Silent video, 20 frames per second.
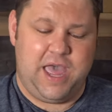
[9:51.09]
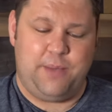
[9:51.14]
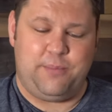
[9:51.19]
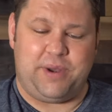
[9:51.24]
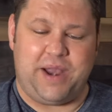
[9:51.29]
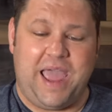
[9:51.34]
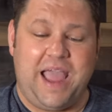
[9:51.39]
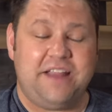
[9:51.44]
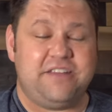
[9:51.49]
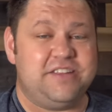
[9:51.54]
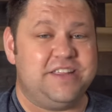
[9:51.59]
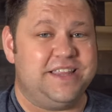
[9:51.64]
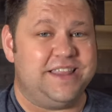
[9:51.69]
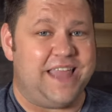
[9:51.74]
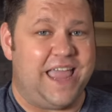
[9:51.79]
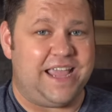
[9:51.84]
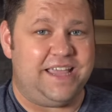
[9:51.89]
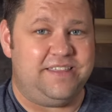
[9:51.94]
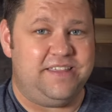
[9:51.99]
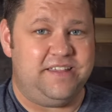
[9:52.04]
But I actually
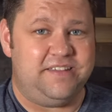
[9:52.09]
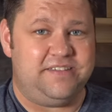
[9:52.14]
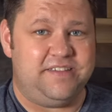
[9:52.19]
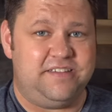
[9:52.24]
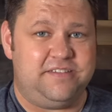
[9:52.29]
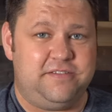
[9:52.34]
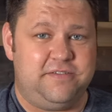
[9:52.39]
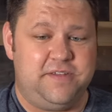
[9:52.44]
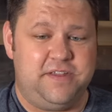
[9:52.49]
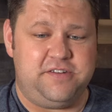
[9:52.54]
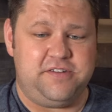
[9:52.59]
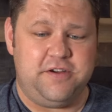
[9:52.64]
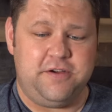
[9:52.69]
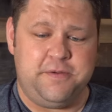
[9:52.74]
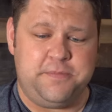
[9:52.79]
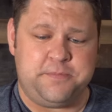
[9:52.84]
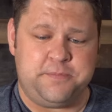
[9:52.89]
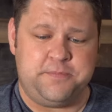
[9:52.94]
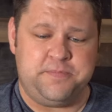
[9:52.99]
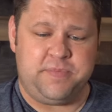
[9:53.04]
like the assist
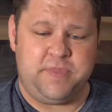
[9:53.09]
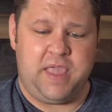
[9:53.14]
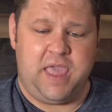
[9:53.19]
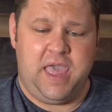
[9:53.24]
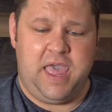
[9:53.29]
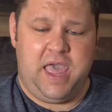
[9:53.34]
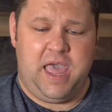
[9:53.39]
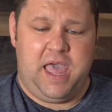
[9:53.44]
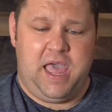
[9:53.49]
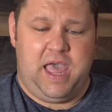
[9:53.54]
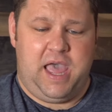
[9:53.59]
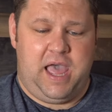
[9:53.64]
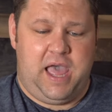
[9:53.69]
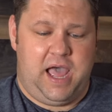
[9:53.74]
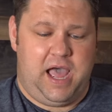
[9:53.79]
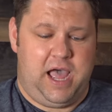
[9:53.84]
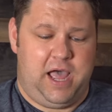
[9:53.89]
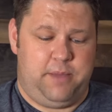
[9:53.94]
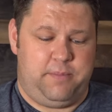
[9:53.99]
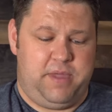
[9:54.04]
feature.
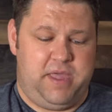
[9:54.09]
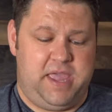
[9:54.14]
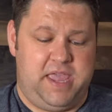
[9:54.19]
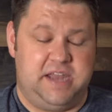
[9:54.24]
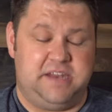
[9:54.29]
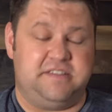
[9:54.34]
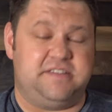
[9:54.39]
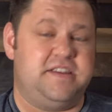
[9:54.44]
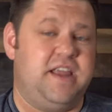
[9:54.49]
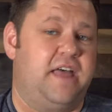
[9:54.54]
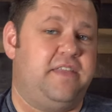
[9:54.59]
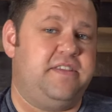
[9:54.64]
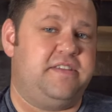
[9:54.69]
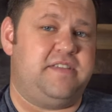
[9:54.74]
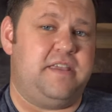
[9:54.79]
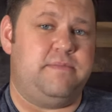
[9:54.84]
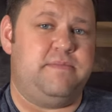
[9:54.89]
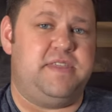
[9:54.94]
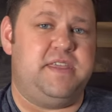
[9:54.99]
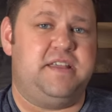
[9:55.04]
Um, it is not the
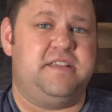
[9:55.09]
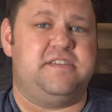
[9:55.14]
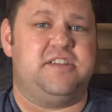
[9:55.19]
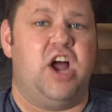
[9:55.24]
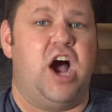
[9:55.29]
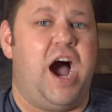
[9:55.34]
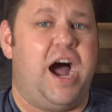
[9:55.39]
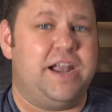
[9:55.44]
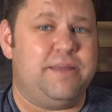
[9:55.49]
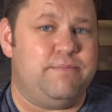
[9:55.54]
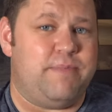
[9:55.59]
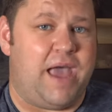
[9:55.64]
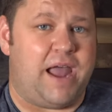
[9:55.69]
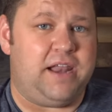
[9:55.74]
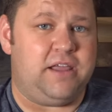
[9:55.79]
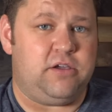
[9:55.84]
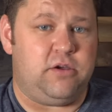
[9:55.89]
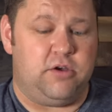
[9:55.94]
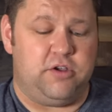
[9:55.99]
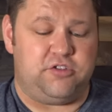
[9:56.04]
same thing as an
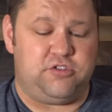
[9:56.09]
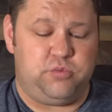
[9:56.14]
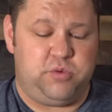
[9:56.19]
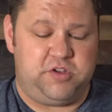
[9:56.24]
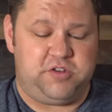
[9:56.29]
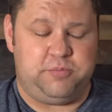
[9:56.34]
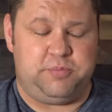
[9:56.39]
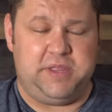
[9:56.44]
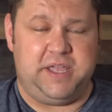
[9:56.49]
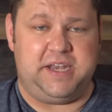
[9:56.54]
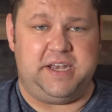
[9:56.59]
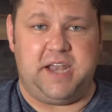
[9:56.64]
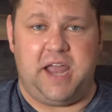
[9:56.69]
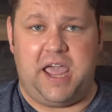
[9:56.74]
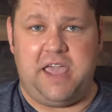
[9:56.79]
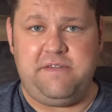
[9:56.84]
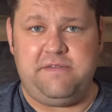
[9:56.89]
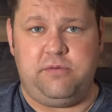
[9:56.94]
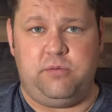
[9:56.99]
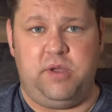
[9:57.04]
automatic or a switchblade
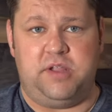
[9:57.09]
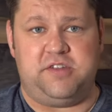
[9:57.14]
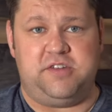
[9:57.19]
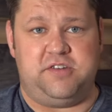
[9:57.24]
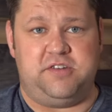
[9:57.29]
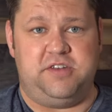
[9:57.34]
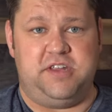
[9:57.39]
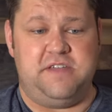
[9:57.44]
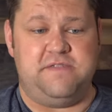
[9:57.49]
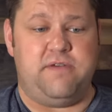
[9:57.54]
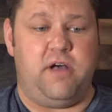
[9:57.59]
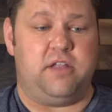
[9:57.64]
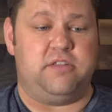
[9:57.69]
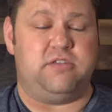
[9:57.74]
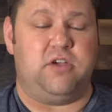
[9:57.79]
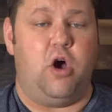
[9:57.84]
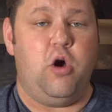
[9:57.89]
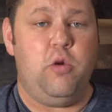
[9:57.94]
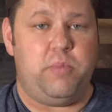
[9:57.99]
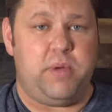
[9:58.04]
knife, which
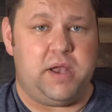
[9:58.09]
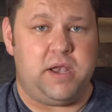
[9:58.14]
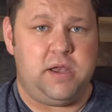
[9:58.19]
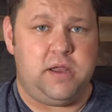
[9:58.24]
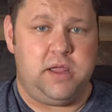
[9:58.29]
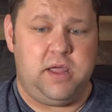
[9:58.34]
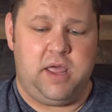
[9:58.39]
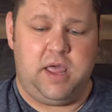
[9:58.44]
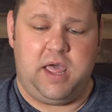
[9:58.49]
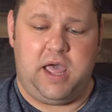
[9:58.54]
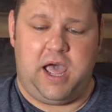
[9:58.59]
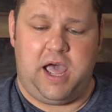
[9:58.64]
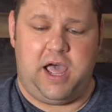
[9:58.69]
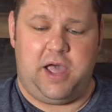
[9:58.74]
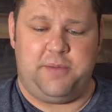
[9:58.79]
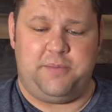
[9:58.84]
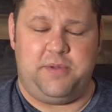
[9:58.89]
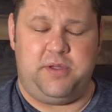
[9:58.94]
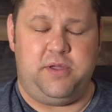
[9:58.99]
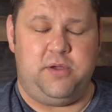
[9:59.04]
defaults open.
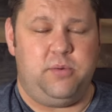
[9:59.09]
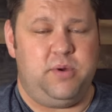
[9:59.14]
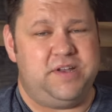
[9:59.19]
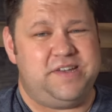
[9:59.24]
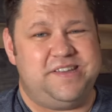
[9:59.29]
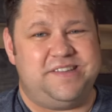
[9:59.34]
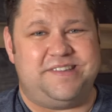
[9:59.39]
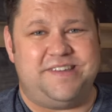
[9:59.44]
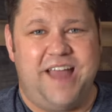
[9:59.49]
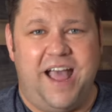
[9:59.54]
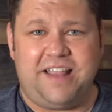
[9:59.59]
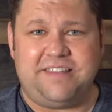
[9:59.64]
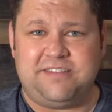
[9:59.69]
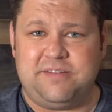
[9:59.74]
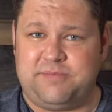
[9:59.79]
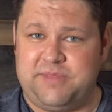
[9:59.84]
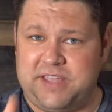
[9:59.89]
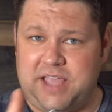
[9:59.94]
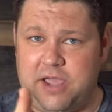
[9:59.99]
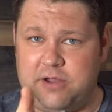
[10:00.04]
um, which is not
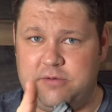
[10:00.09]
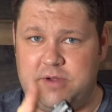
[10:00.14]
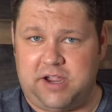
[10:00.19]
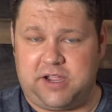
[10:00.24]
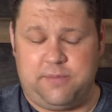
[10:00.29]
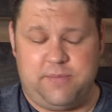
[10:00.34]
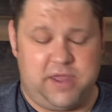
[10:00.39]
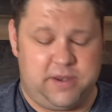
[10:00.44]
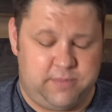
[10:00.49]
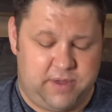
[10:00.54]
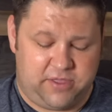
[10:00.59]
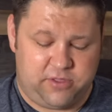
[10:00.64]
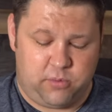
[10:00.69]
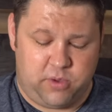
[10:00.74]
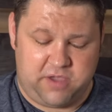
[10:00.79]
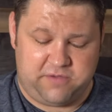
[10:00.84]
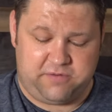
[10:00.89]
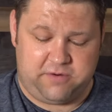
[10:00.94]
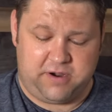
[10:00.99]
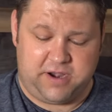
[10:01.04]
something I would recommend, by the
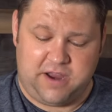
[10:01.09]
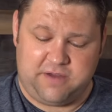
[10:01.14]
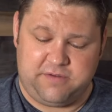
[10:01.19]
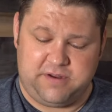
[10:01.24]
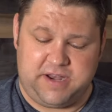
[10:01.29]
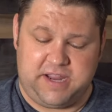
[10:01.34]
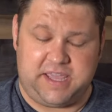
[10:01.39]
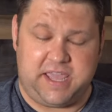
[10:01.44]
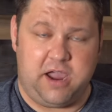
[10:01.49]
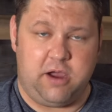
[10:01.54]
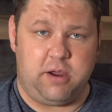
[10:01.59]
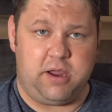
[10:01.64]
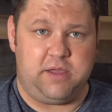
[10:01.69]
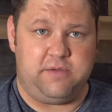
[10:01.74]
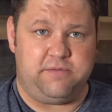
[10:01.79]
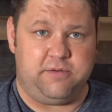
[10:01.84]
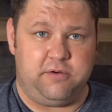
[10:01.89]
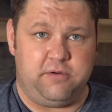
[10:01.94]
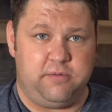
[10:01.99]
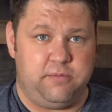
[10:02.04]
way, for an everyday carry
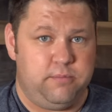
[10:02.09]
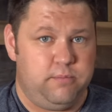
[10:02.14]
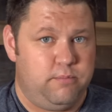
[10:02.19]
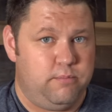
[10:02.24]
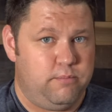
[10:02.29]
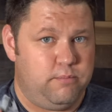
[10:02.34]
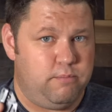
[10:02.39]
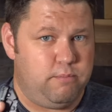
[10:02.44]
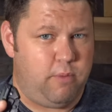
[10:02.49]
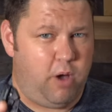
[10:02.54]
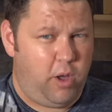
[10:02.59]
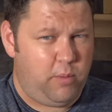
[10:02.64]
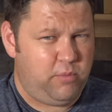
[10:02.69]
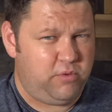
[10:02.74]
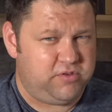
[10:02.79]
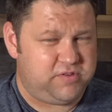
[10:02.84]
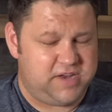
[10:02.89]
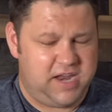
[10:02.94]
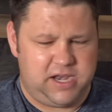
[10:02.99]
for almost